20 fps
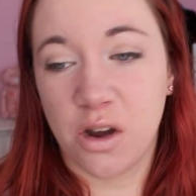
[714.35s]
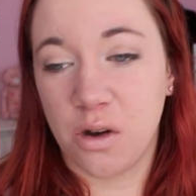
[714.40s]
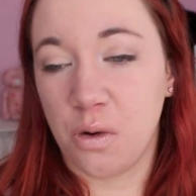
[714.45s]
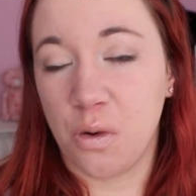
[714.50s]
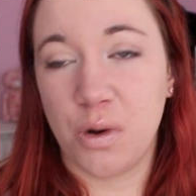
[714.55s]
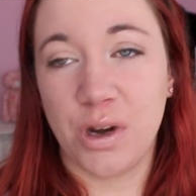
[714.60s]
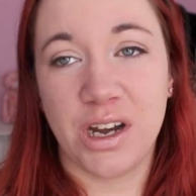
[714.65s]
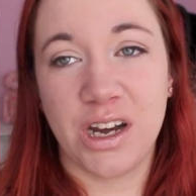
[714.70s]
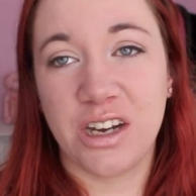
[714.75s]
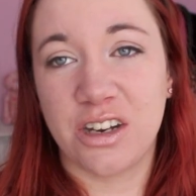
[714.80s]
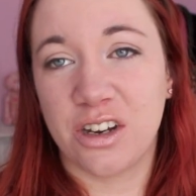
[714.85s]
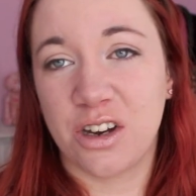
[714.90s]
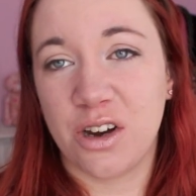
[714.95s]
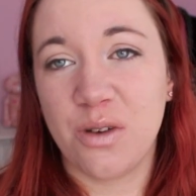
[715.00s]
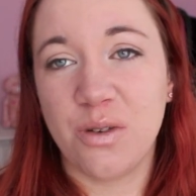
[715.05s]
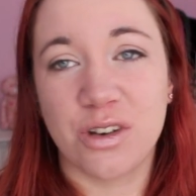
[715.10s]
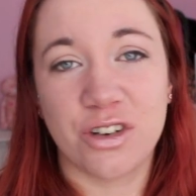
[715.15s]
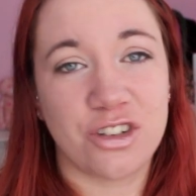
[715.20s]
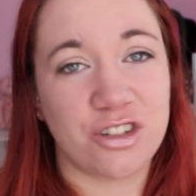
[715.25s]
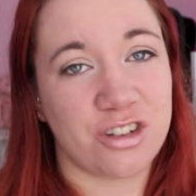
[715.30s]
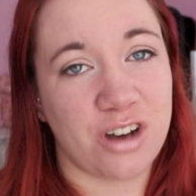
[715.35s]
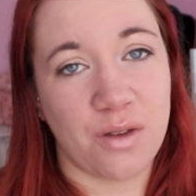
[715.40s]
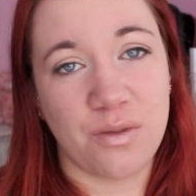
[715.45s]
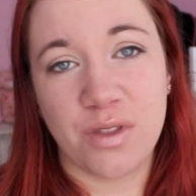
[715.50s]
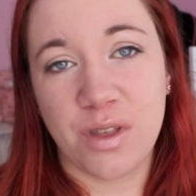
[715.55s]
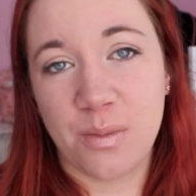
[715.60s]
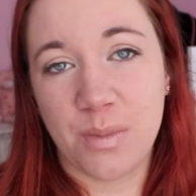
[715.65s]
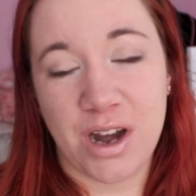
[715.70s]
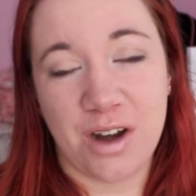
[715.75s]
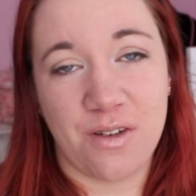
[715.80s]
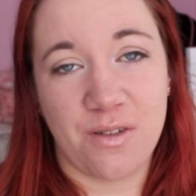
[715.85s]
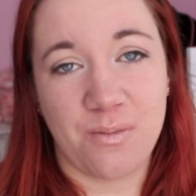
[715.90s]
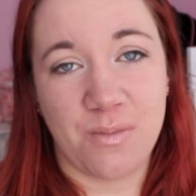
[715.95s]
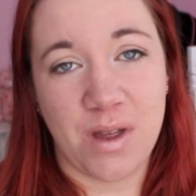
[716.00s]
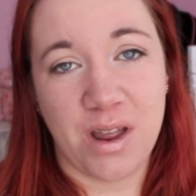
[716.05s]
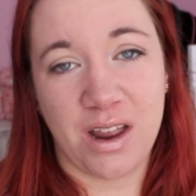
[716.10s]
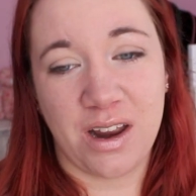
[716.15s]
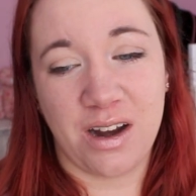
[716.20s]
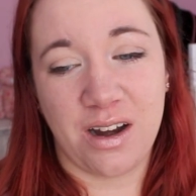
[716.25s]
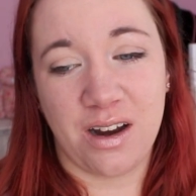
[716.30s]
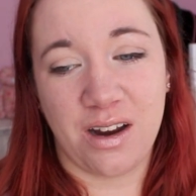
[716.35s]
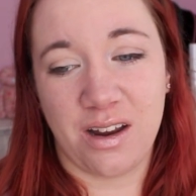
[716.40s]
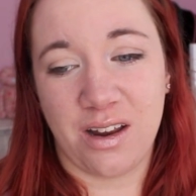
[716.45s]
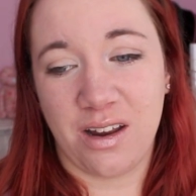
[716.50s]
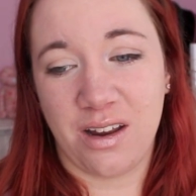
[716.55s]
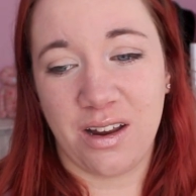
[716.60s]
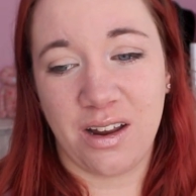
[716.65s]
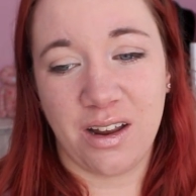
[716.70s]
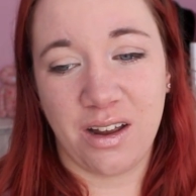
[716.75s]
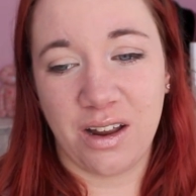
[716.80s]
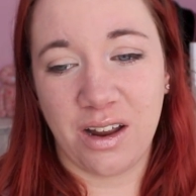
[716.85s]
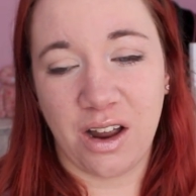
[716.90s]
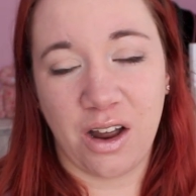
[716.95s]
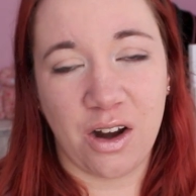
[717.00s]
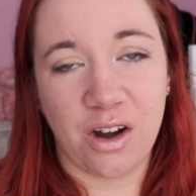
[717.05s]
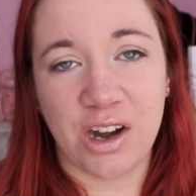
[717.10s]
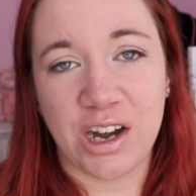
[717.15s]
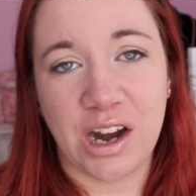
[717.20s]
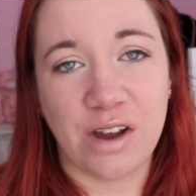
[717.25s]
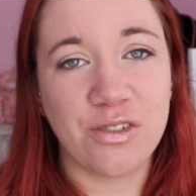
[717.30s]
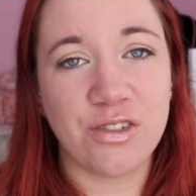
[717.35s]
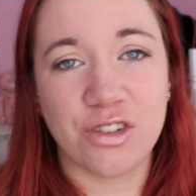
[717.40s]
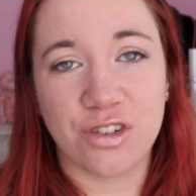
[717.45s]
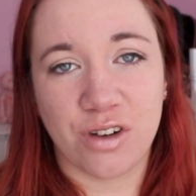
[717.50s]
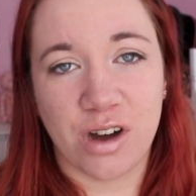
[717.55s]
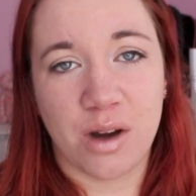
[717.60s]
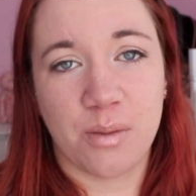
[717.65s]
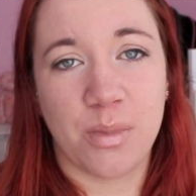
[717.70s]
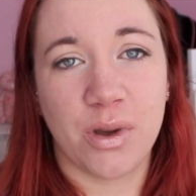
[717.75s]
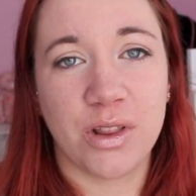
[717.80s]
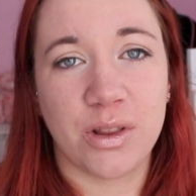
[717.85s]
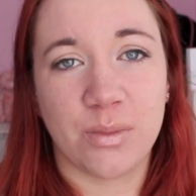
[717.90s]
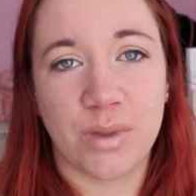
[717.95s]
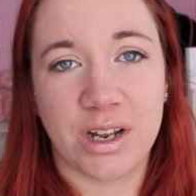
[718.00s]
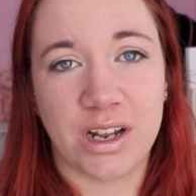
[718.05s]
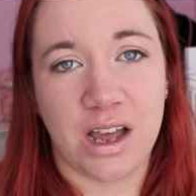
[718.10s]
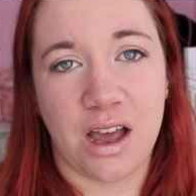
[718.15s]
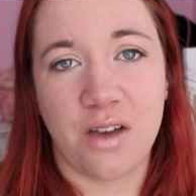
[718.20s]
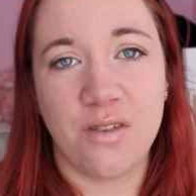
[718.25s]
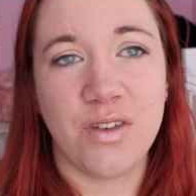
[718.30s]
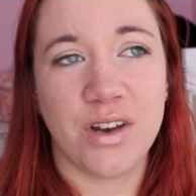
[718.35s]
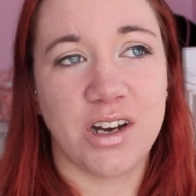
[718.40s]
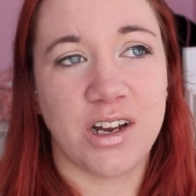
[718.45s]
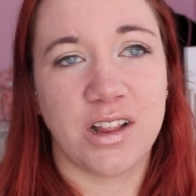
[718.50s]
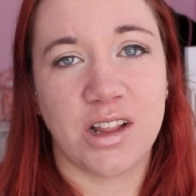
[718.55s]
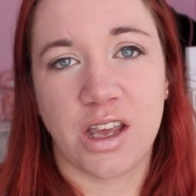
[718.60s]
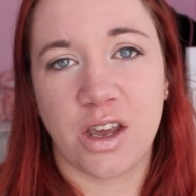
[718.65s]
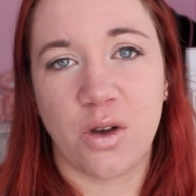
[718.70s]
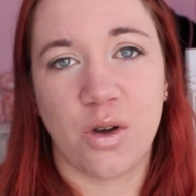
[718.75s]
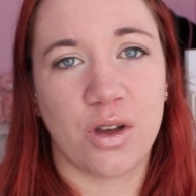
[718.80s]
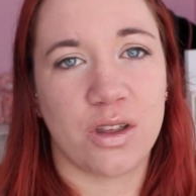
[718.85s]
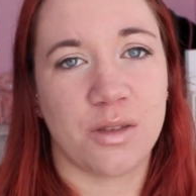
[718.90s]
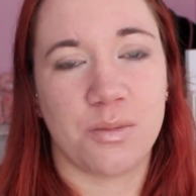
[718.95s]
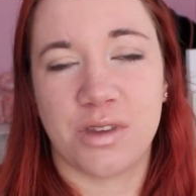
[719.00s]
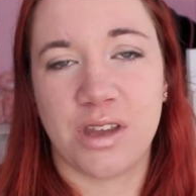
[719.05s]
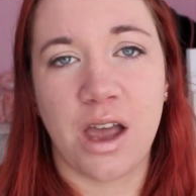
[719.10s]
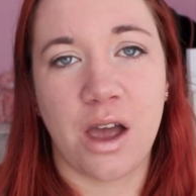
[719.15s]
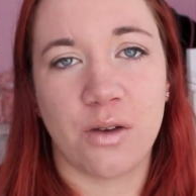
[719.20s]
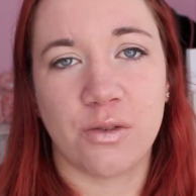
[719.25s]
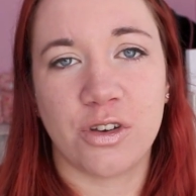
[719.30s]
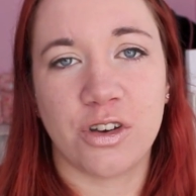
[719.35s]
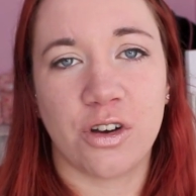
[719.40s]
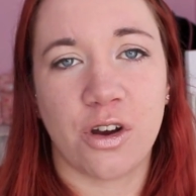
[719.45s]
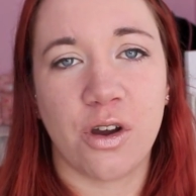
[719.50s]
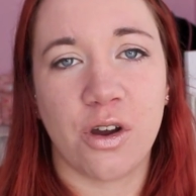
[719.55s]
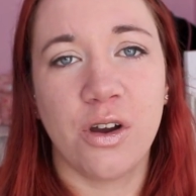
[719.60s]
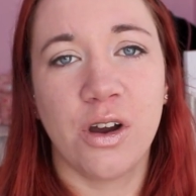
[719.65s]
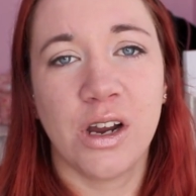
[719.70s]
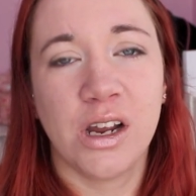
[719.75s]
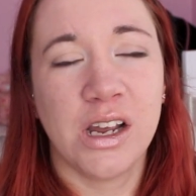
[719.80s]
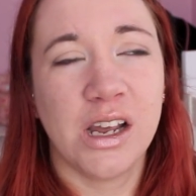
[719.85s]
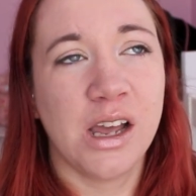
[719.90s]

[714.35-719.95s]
All you need to do is shove them in an oven tray and put them in the oven and they cook themselves, you know.